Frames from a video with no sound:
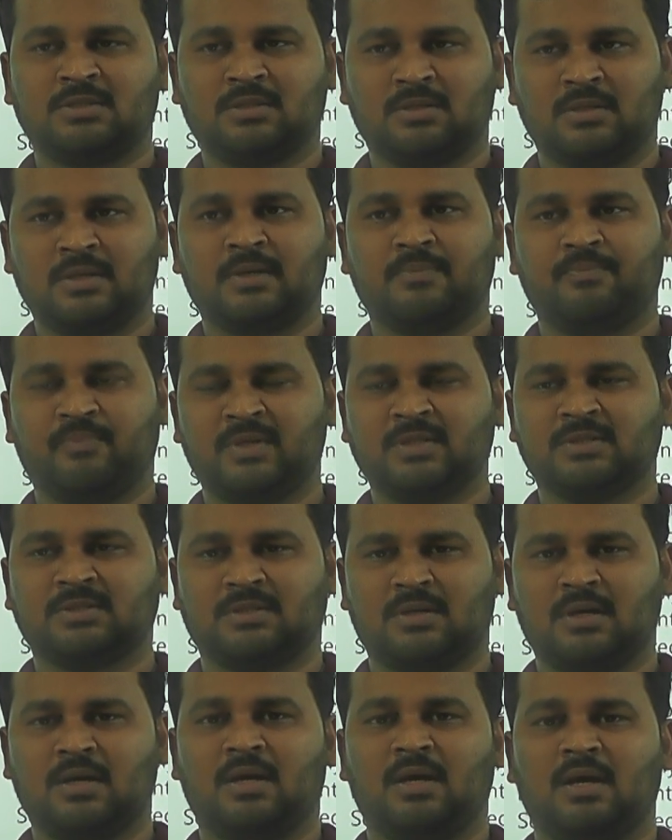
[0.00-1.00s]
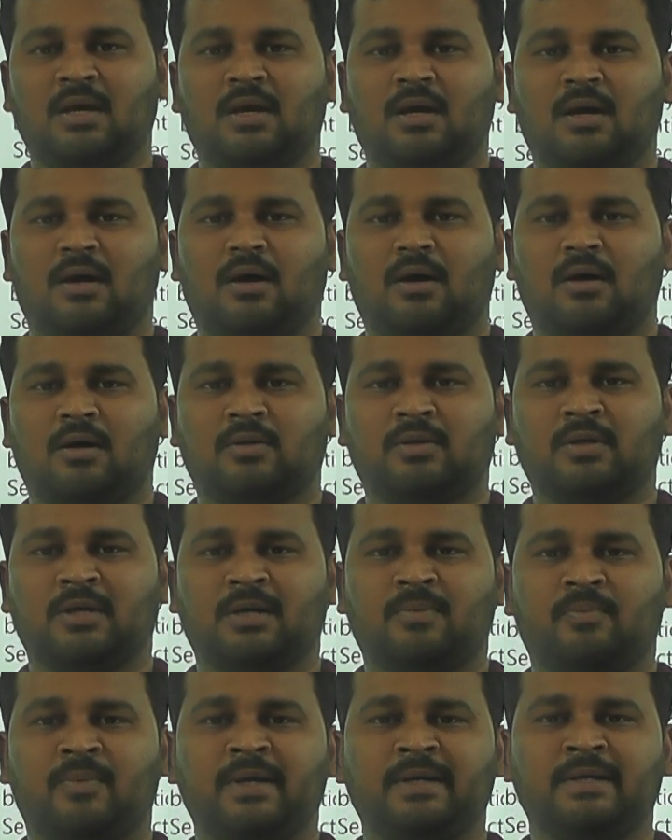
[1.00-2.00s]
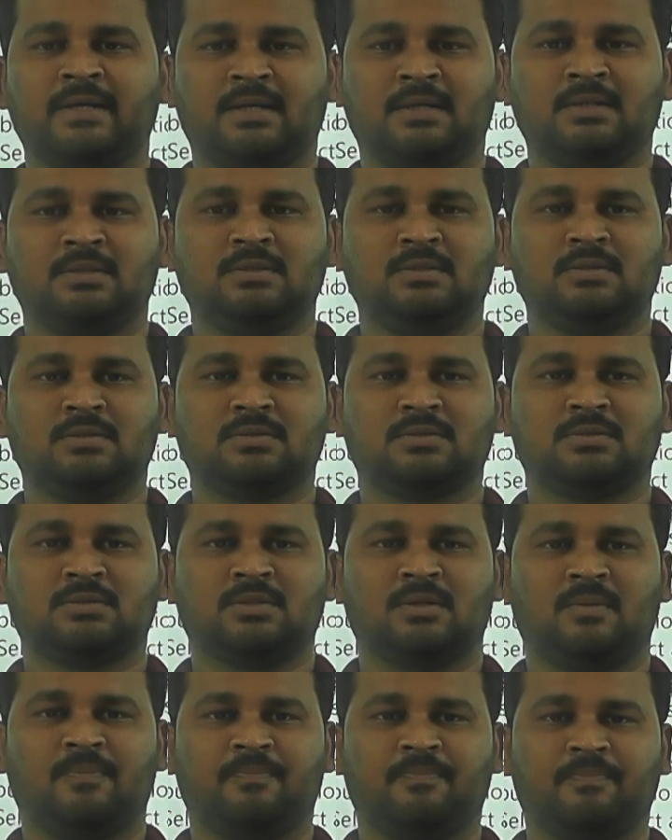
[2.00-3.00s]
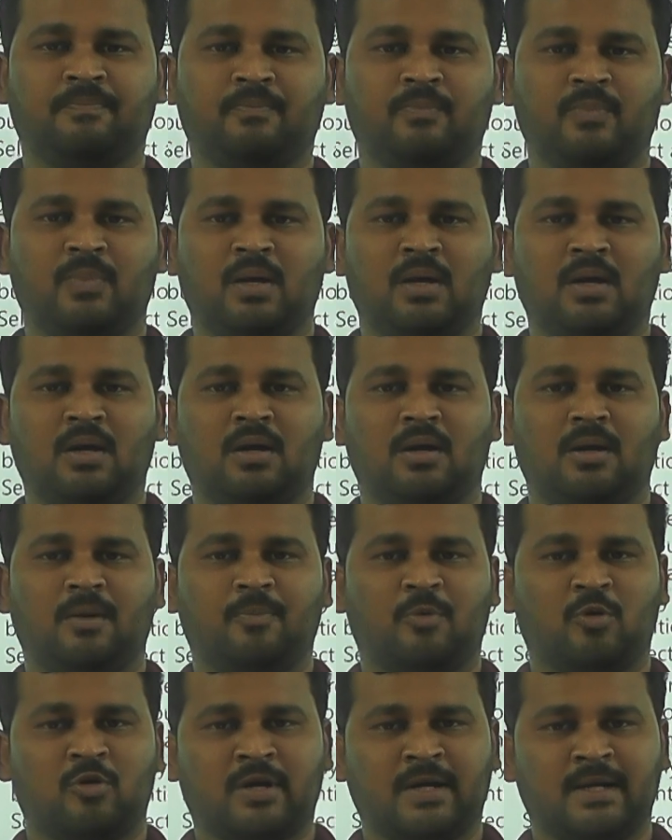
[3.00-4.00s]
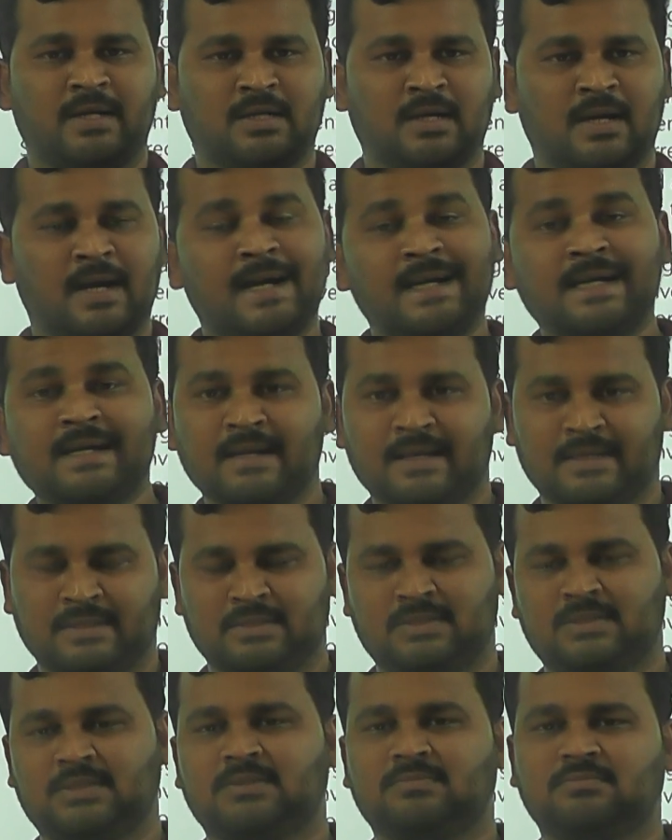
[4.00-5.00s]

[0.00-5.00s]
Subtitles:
That means they are bringing some important guidelines.